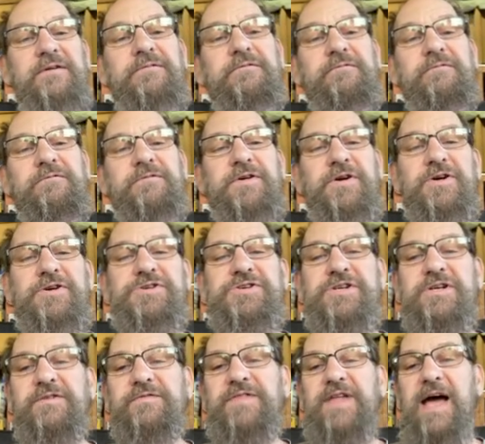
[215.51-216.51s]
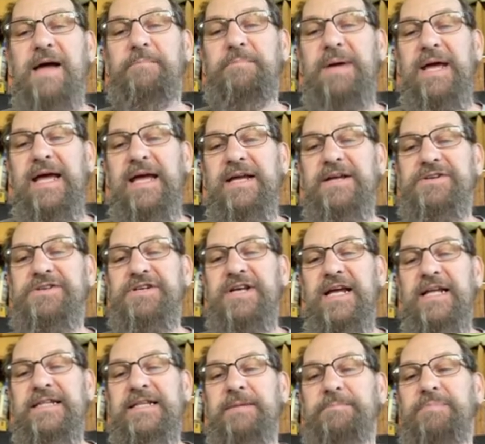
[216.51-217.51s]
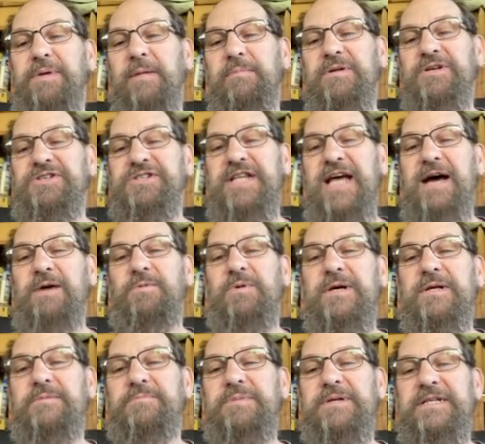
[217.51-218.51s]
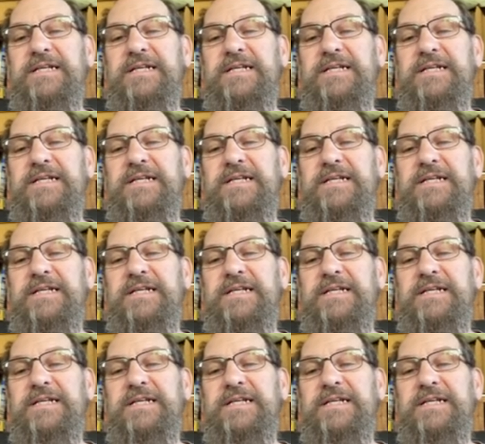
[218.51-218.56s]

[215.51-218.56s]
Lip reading: version of that page and then published that one, but